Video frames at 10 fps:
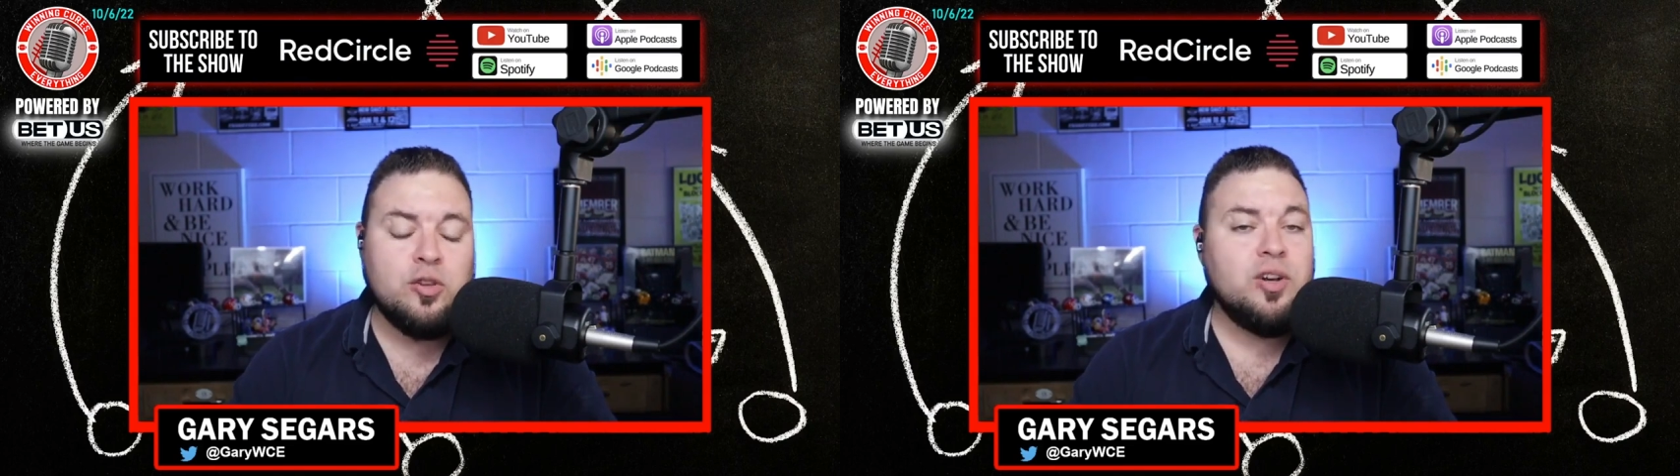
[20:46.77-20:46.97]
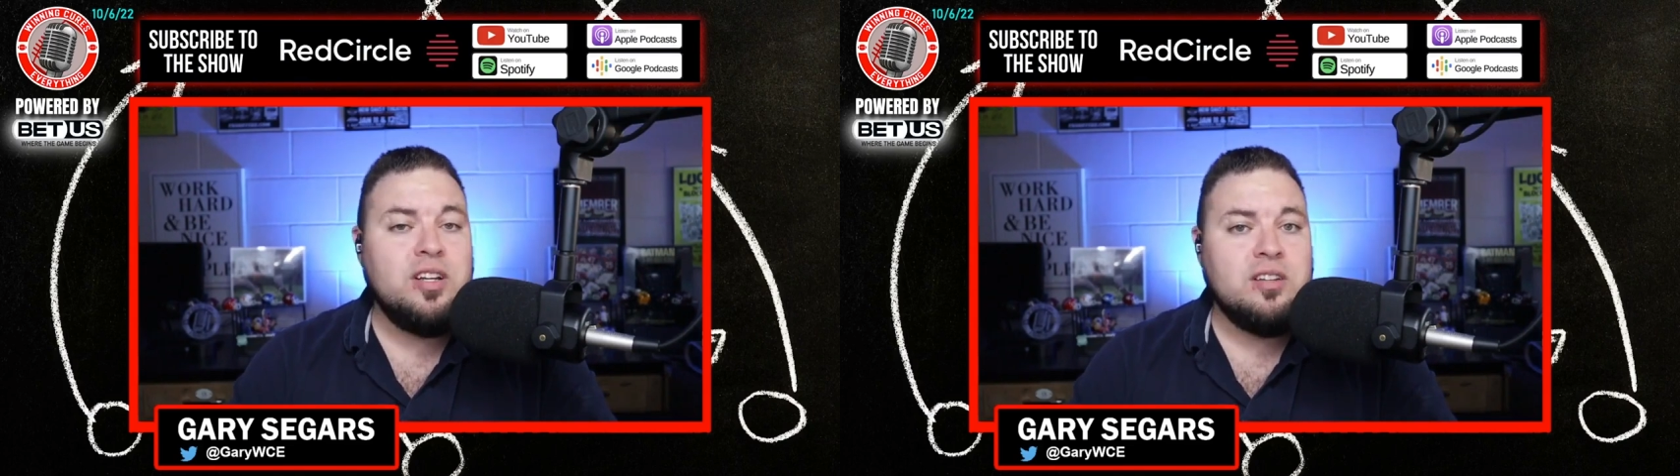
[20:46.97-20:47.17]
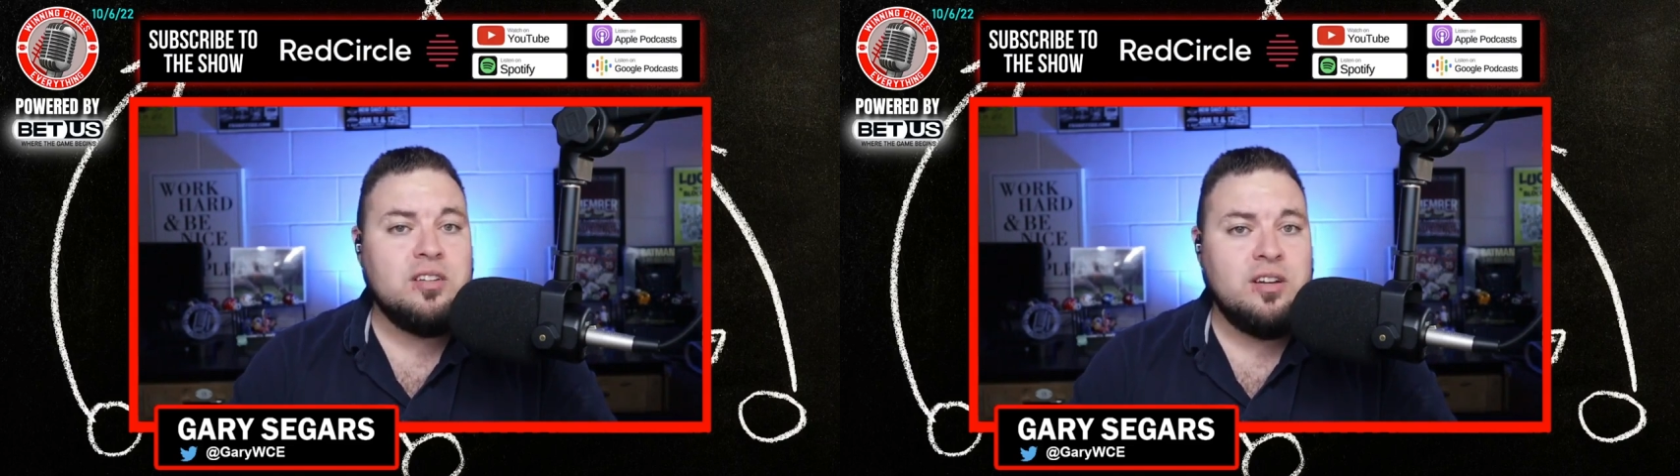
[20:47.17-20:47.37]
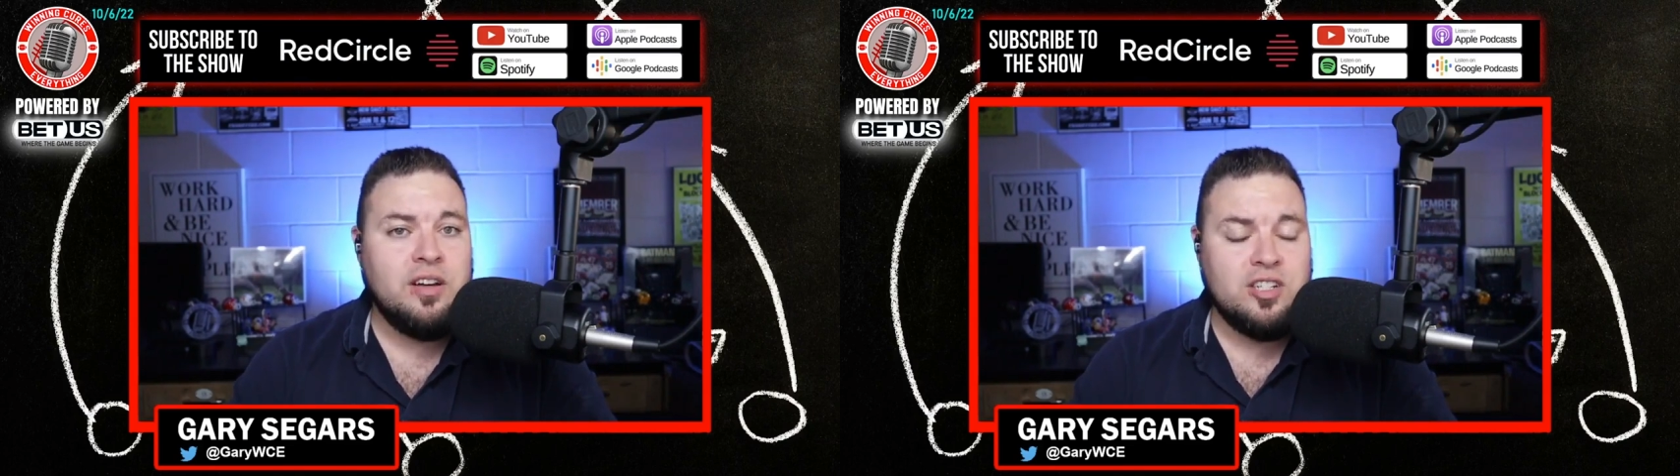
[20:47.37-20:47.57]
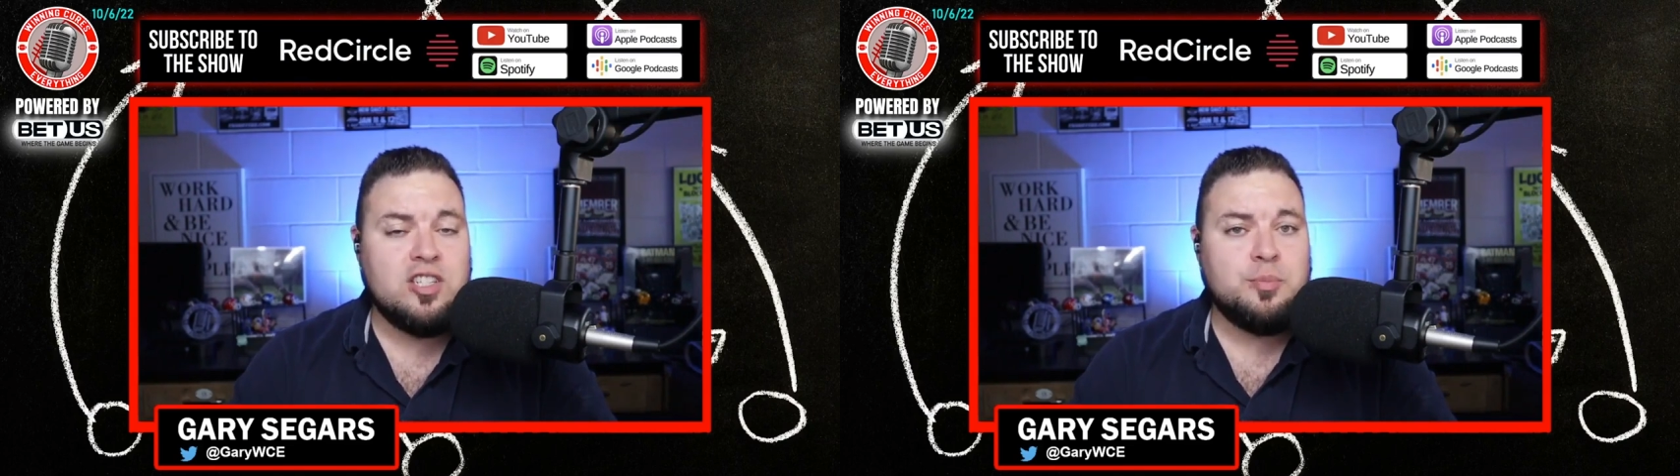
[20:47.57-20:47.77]
three
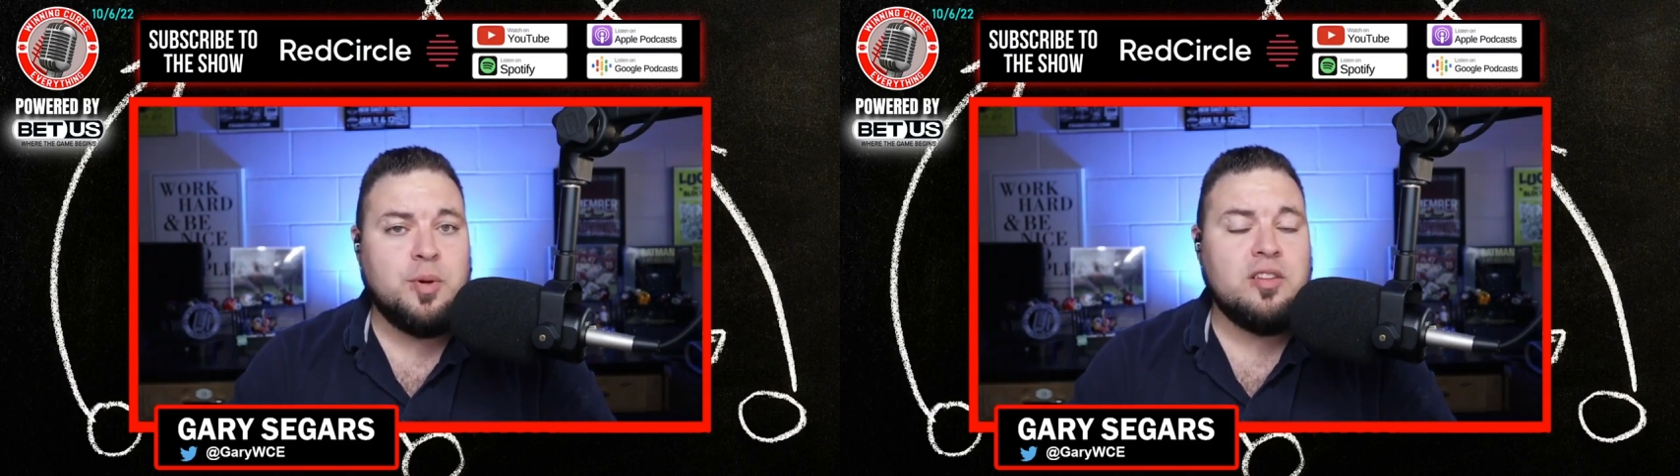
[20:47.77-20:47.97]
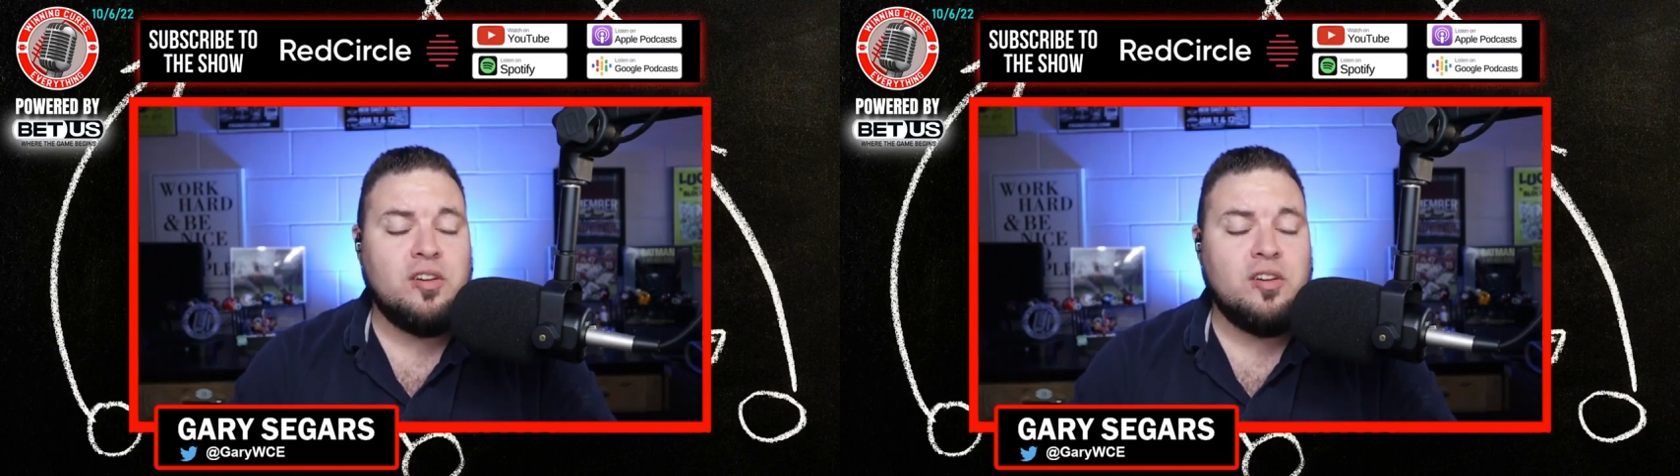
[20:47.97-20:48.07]
against the spread.